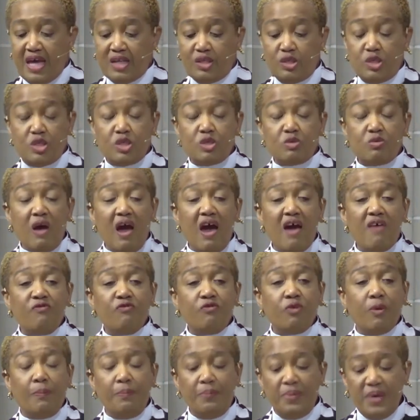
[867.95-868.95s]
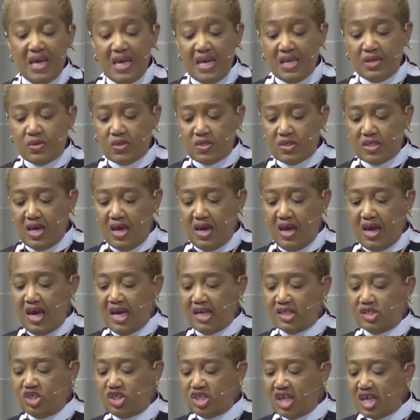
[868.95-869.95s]
and to strive for peace
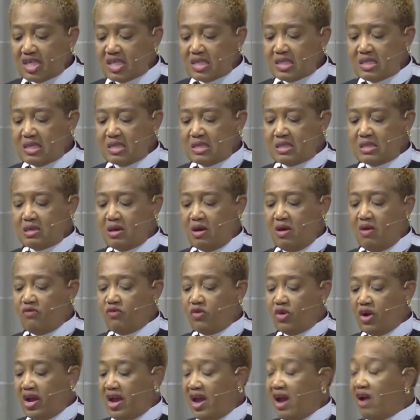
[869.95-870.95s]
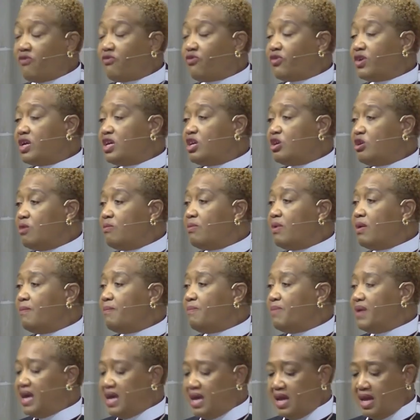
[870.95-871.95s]
and justice for every
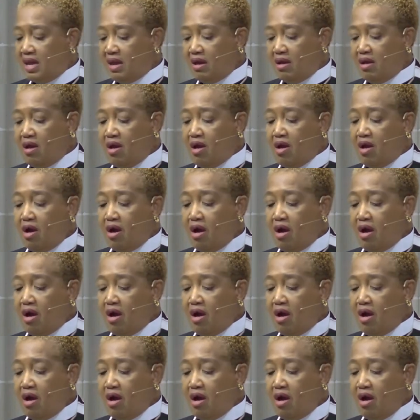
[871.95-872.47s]
human being